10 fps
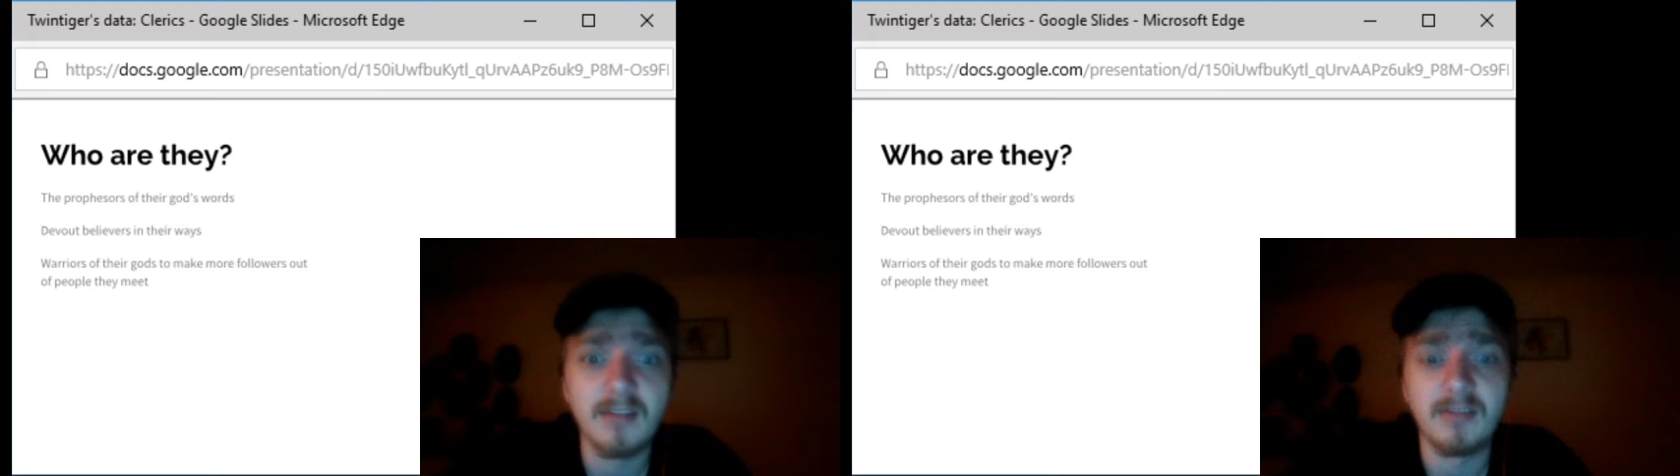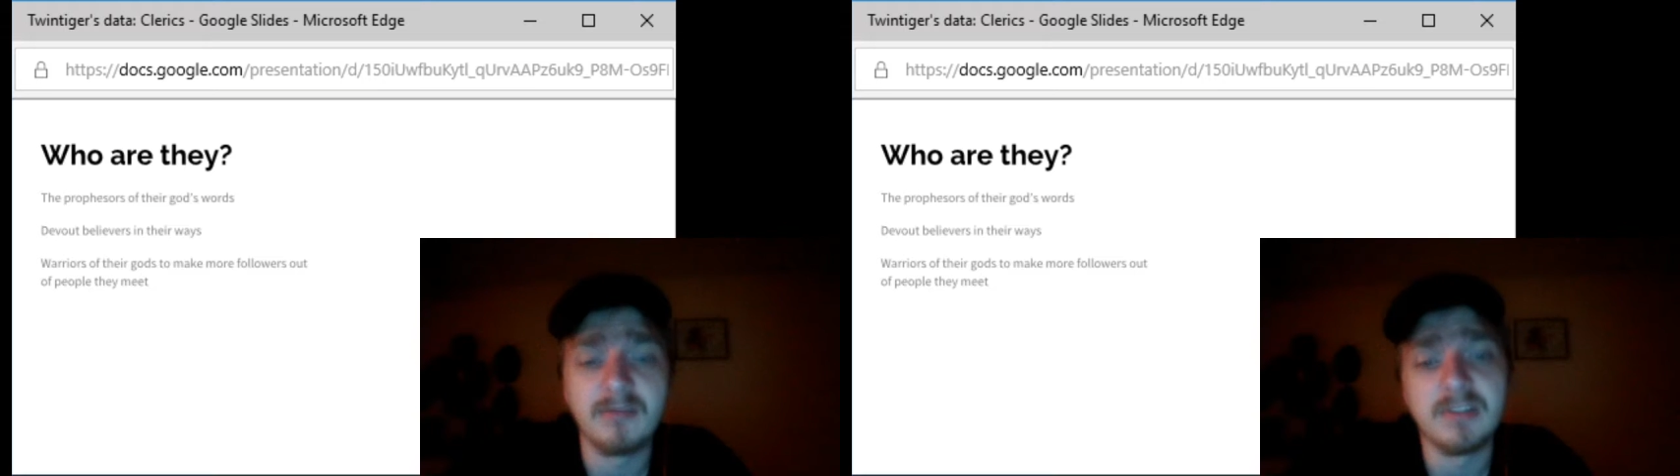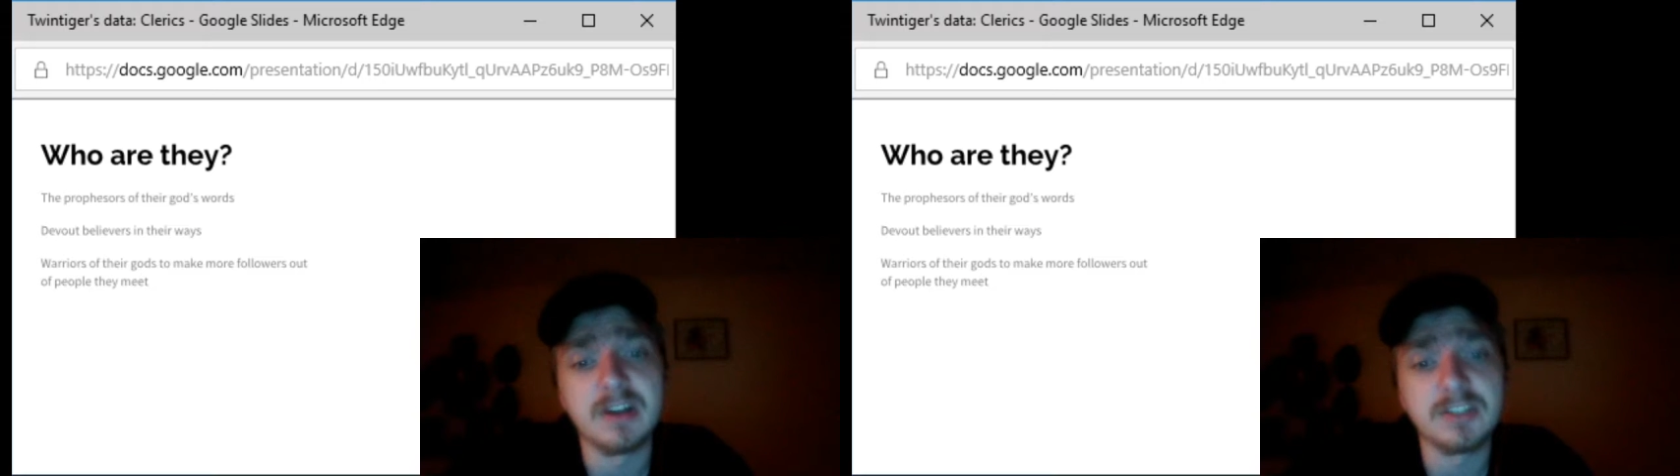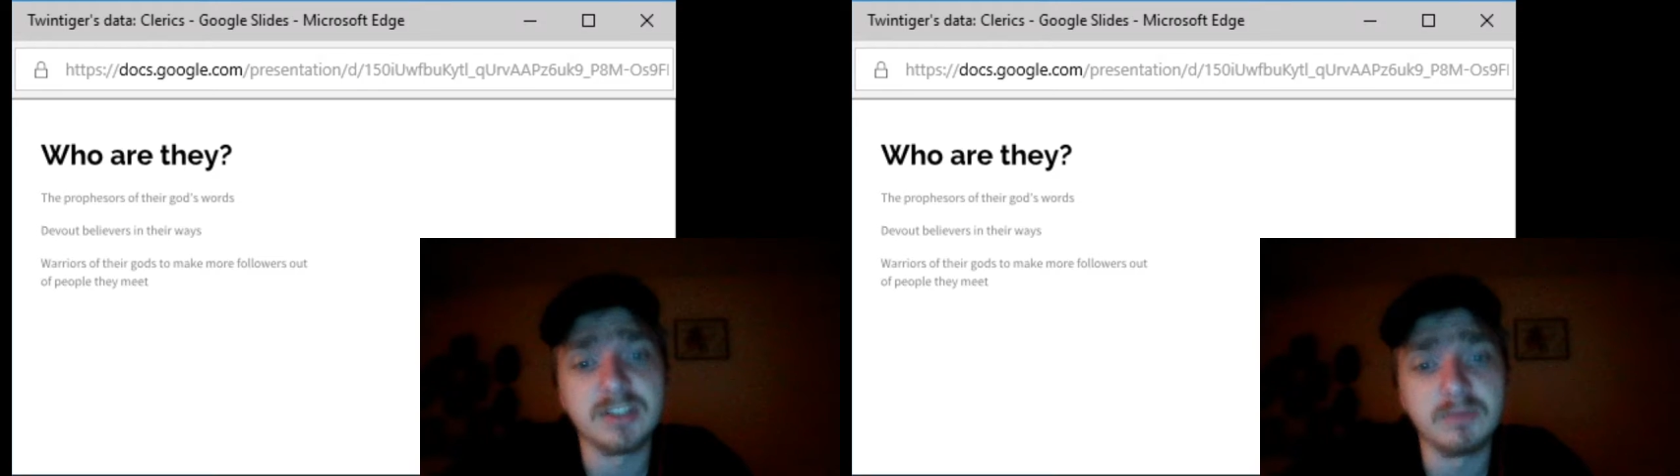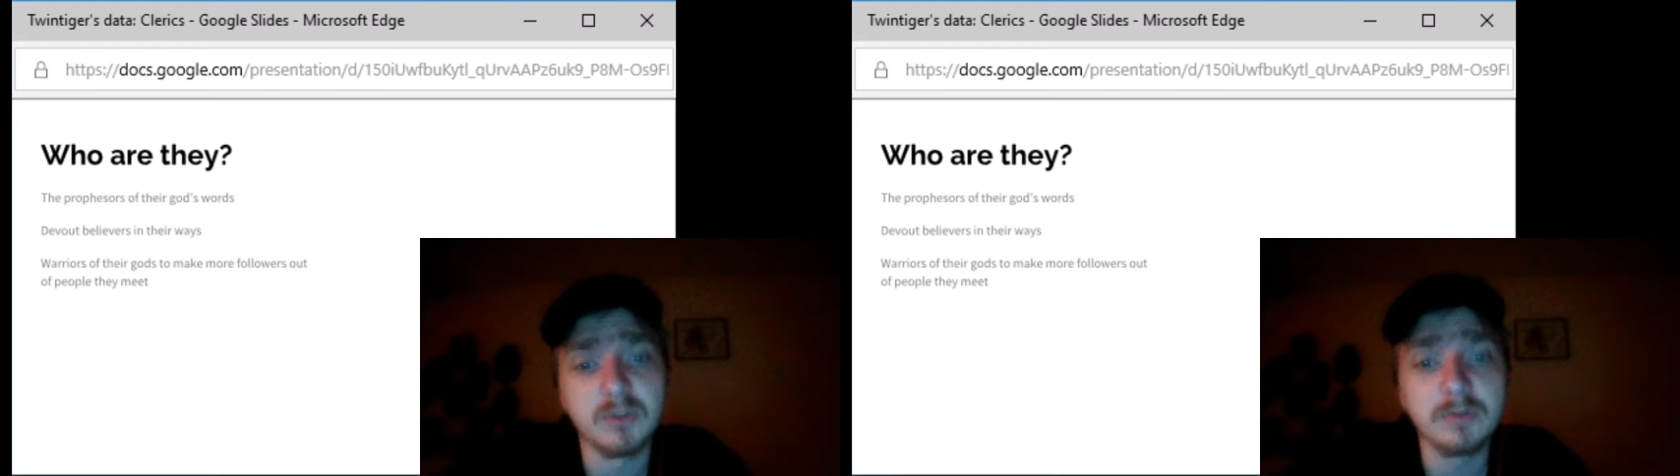There are
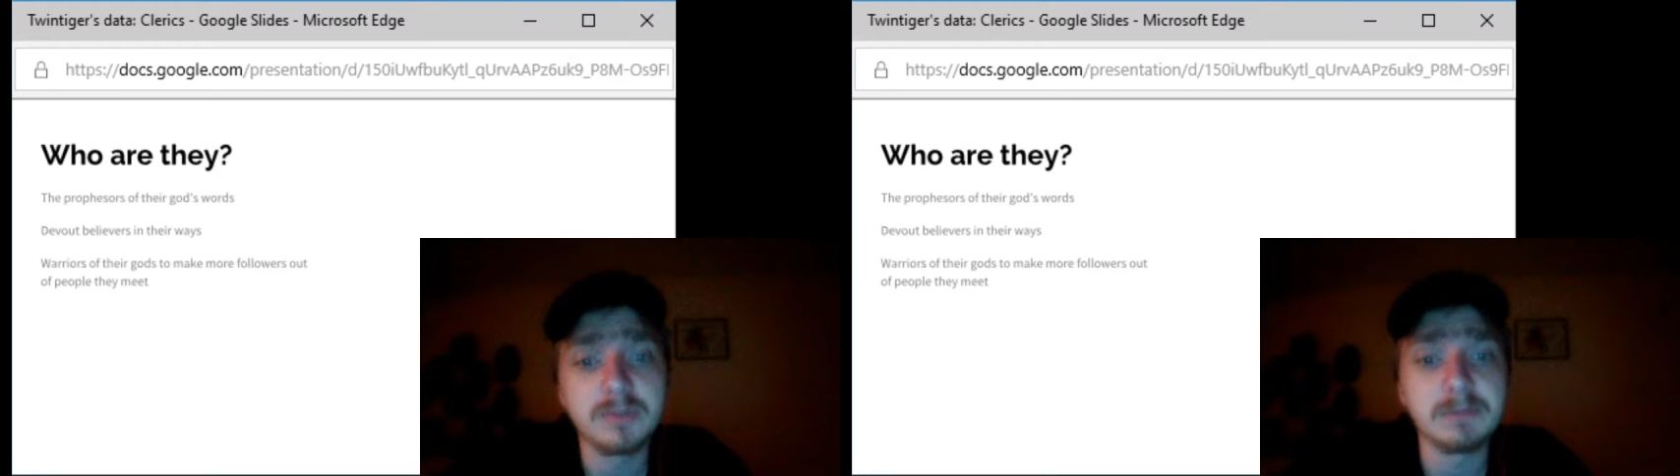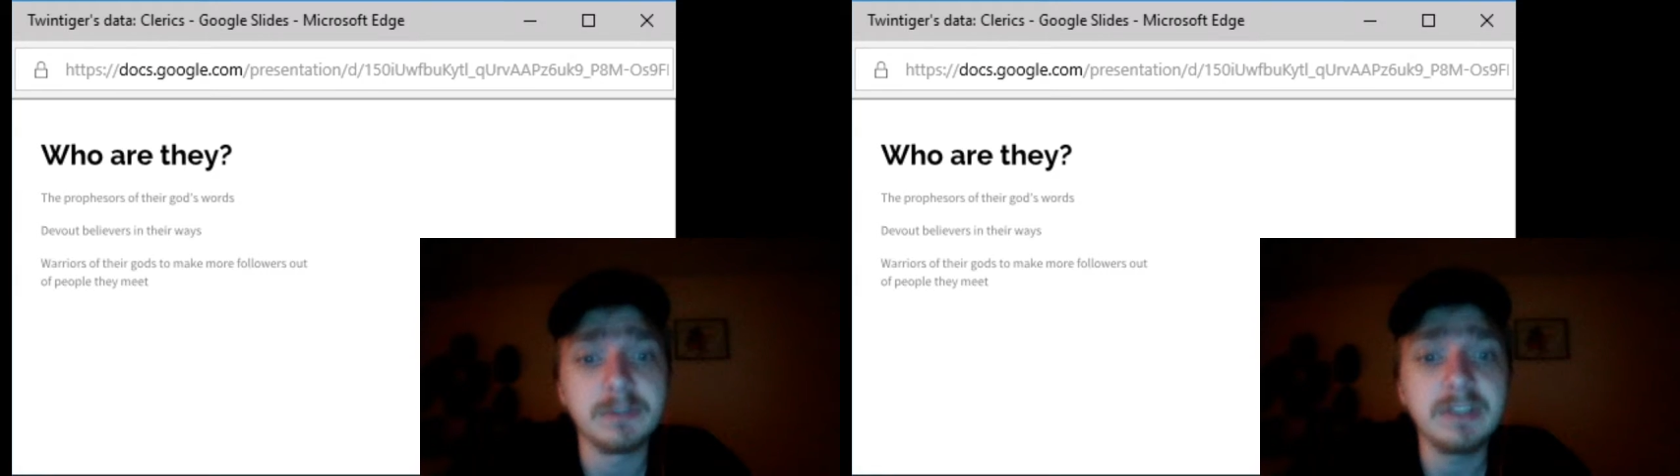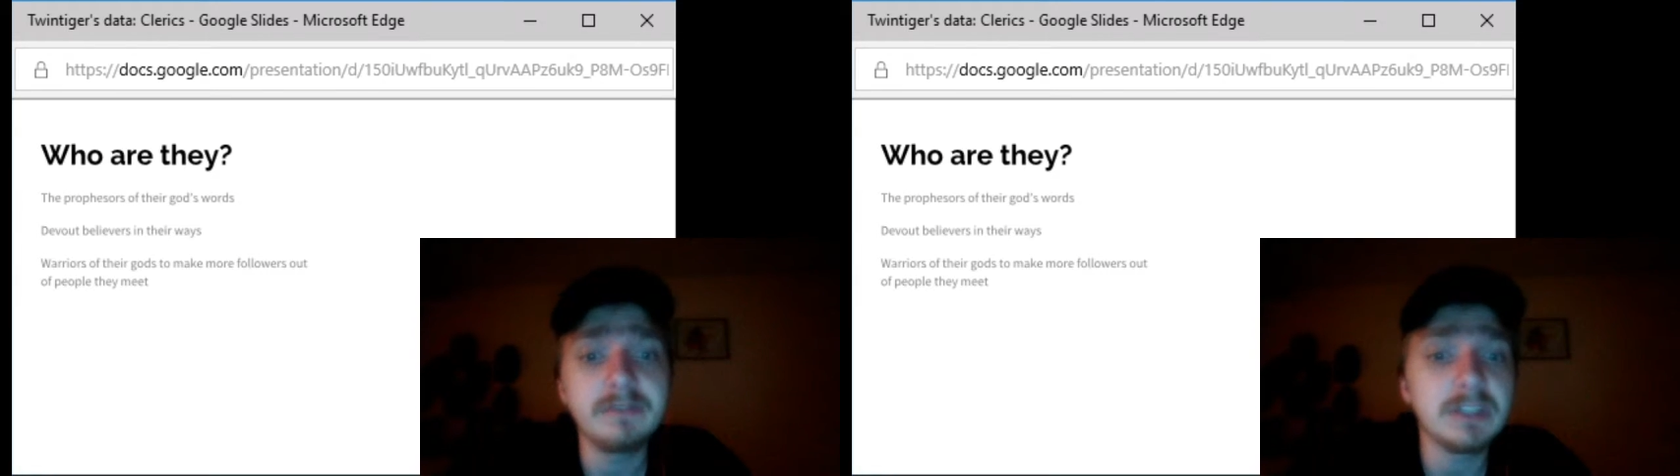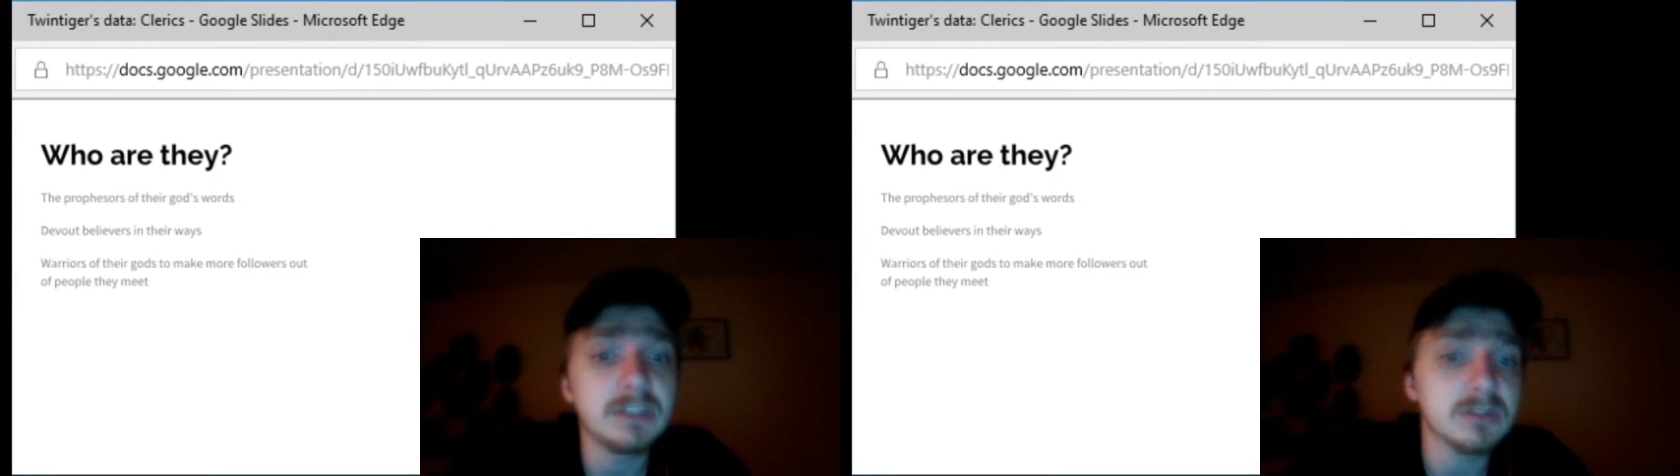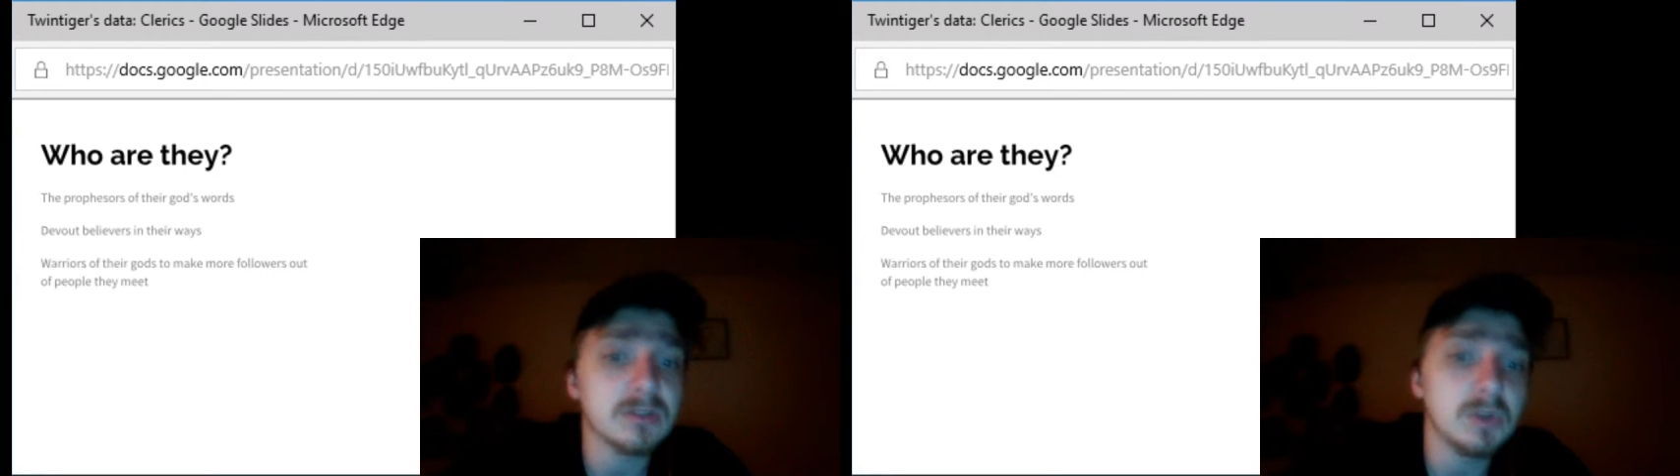some groups that believe that
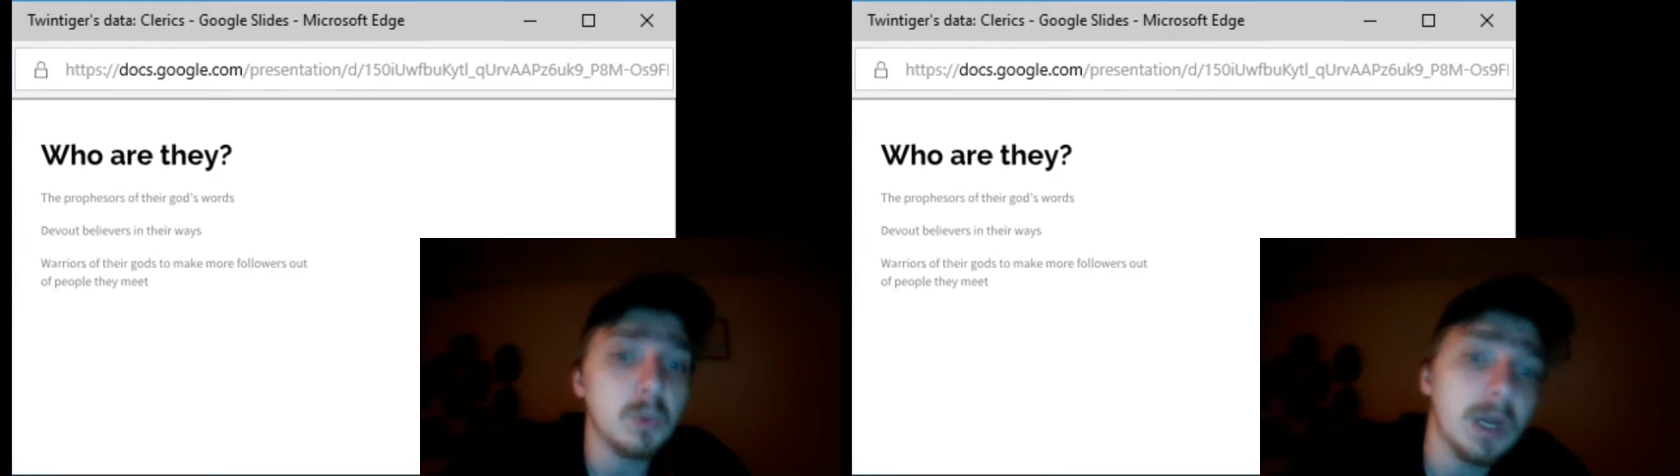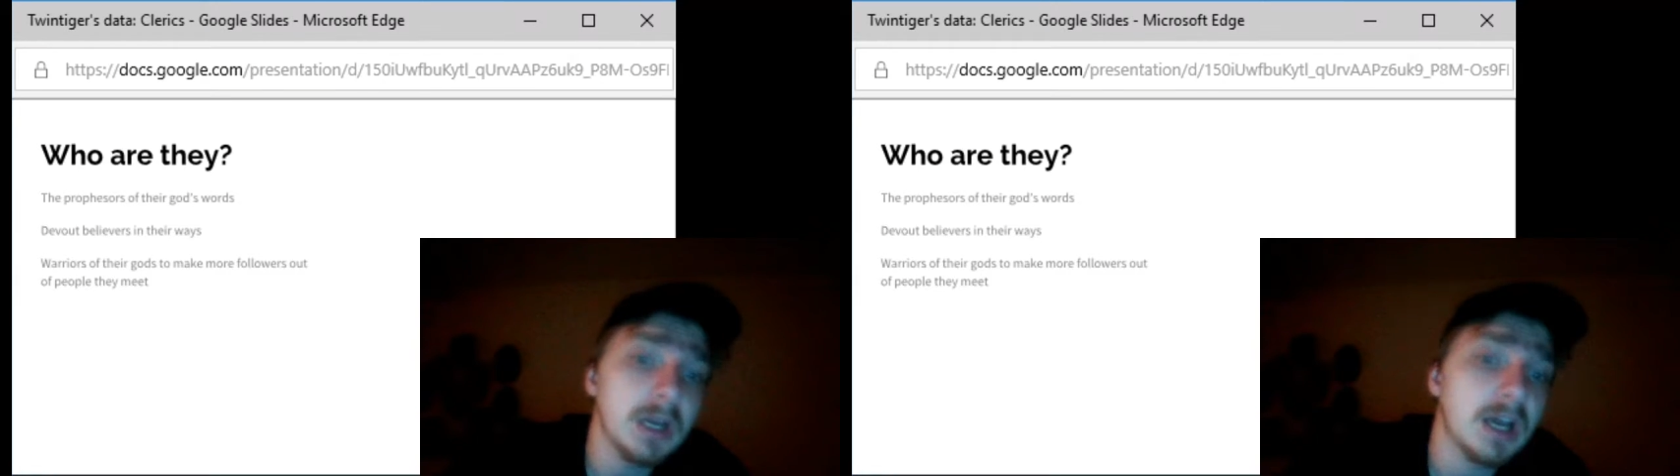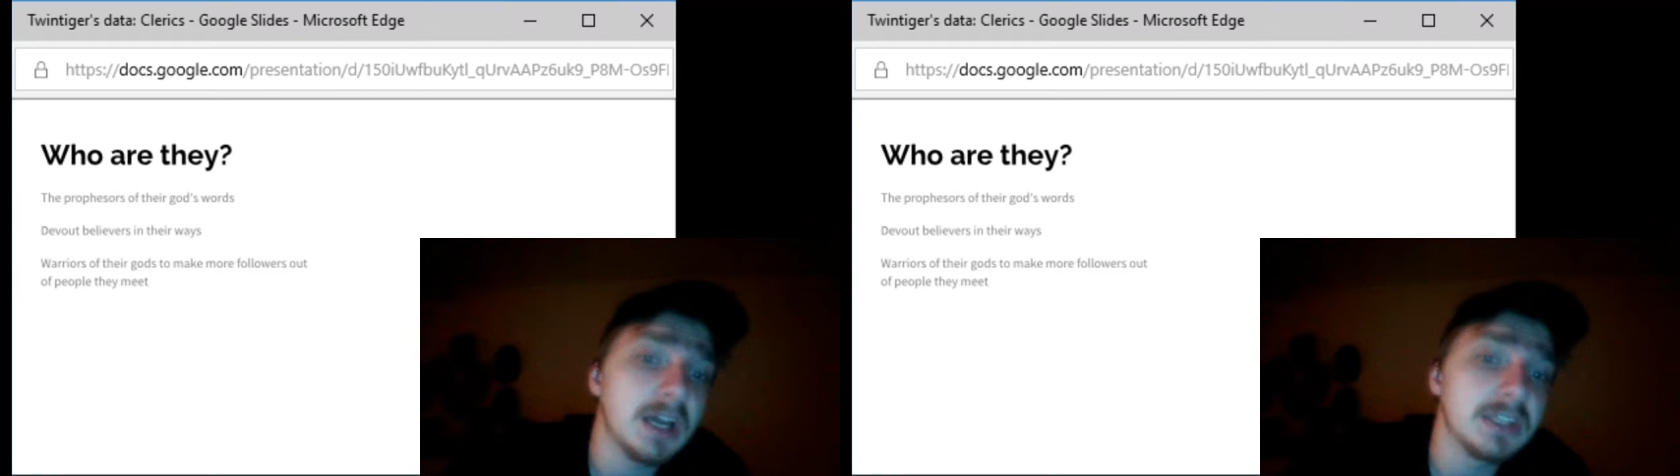there's only one God.